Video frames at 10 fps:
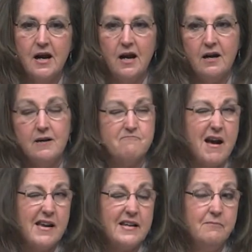Um,
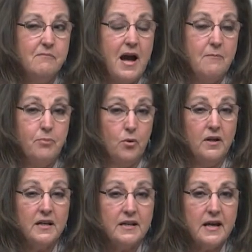I can I
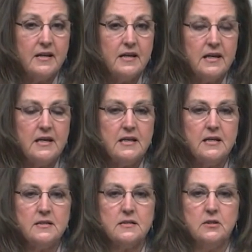boil it and eat
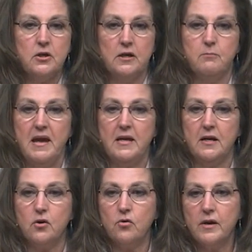it. You can make
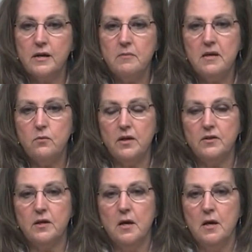it creamy with
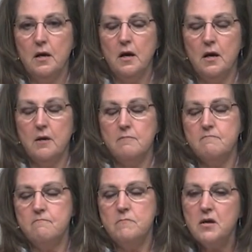um,
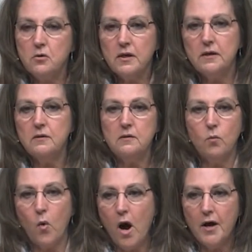milk and
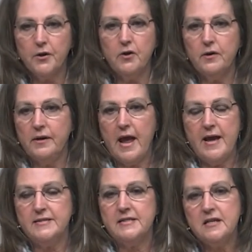water and
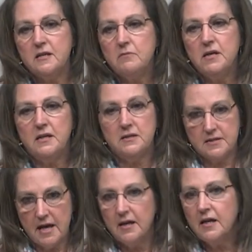add cinnamon and
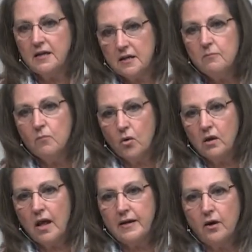say eat it more
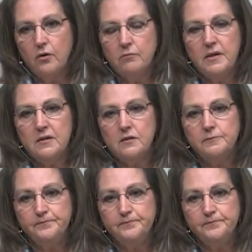like oatmeal.